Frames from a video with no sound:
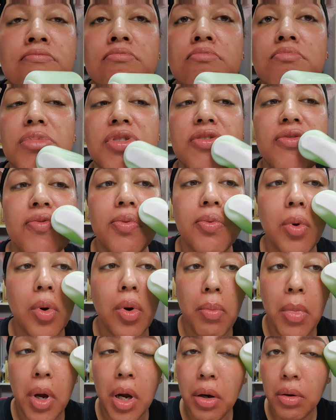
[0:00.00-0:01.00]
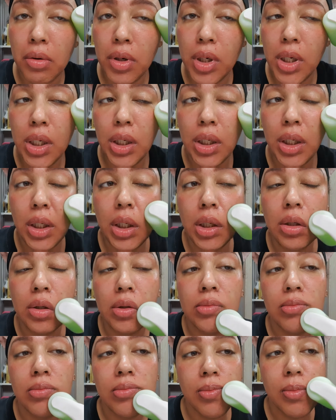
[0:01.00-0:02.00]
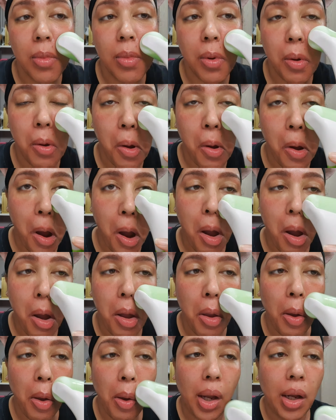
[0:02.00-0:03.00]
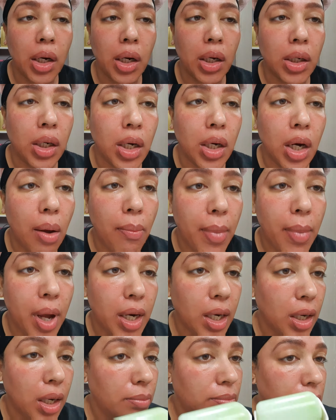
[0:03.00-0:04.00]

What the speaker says: before microneedling so I could have numbed my damn